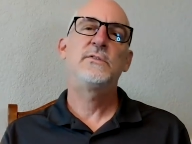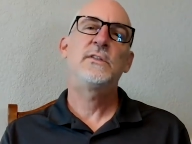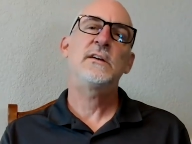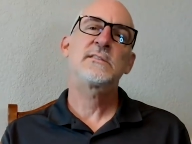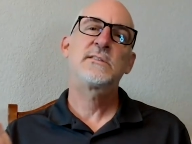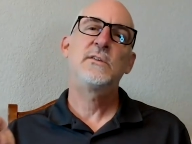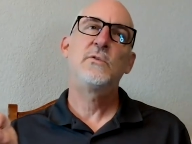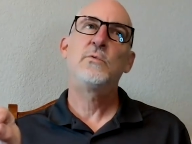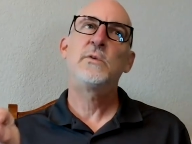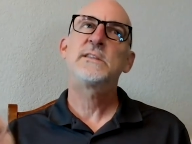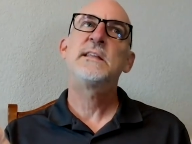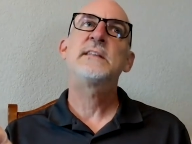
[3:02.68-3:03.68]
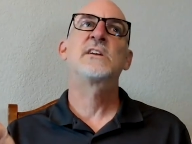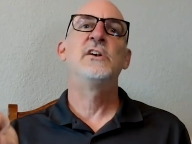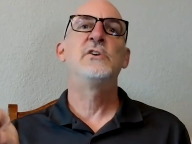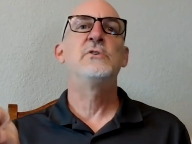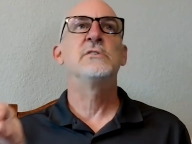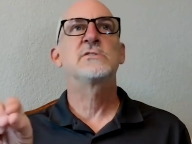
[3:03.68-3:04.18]
Thus, what that's going
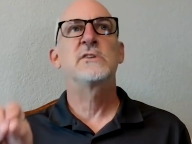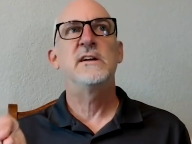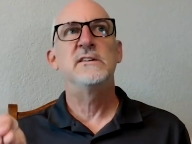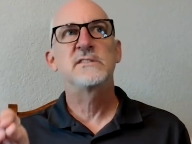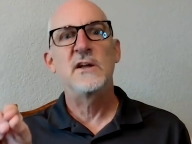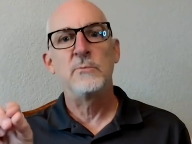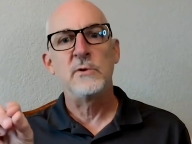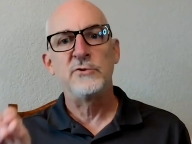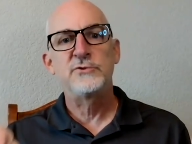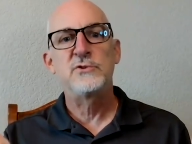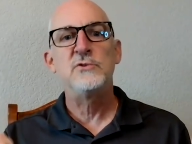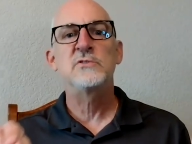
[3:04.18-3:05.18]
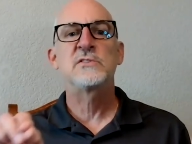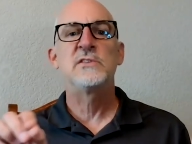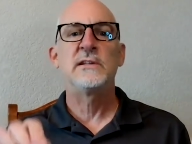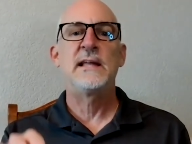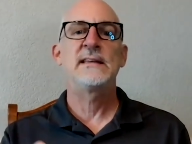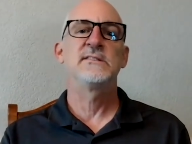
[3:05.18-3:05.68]
to do is it's going to reduce the
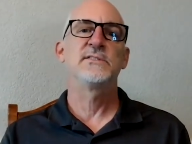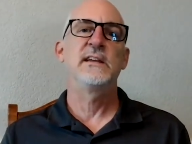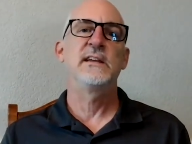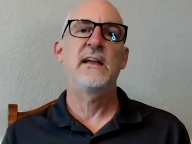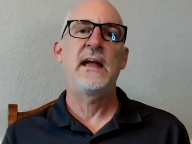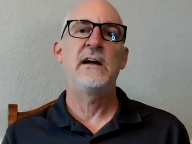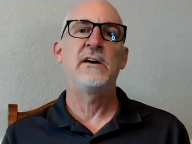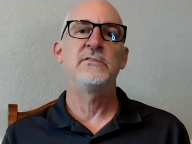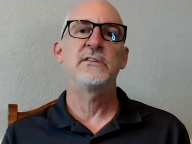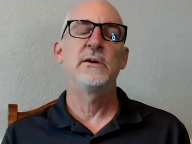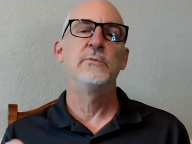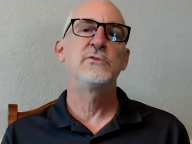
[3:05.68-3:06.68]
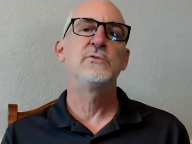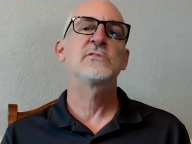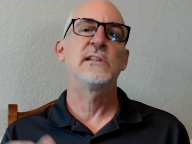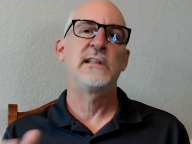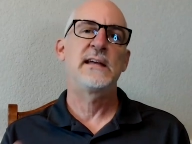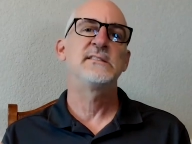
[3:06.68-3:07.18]
licensing count and reduce
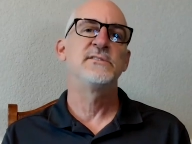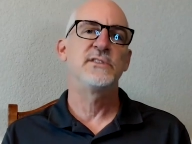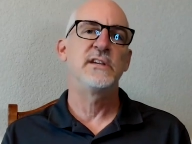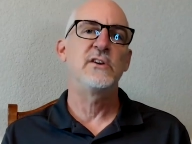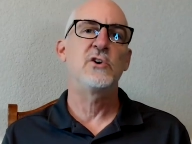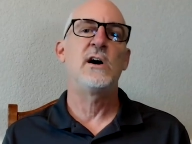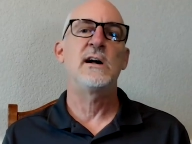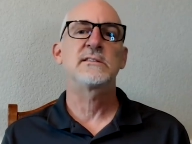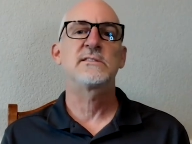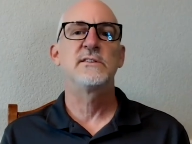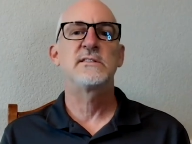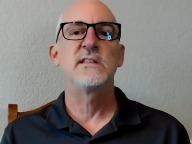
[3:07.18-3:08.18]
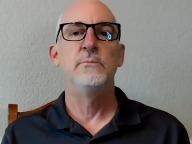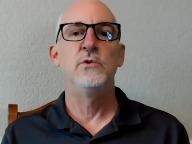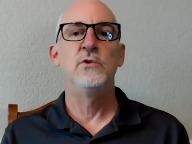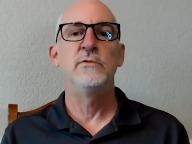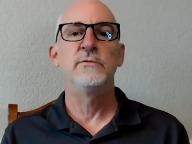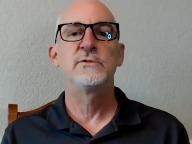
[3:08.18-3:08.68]
the licensing cost as they
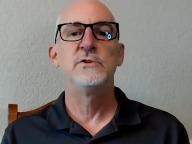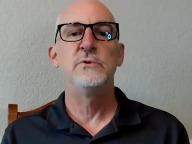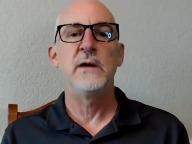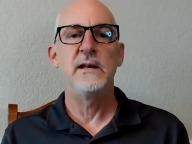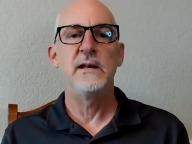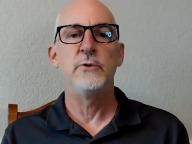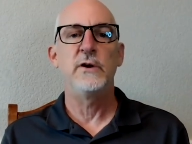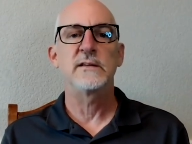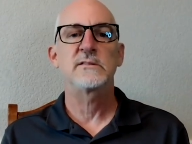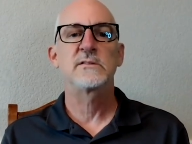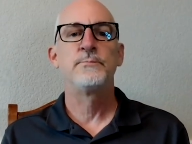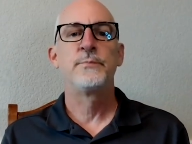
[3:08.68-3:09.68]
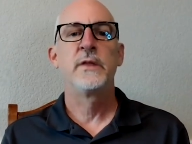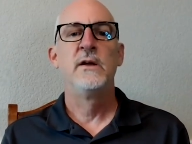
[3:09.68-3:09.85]
move to AWS.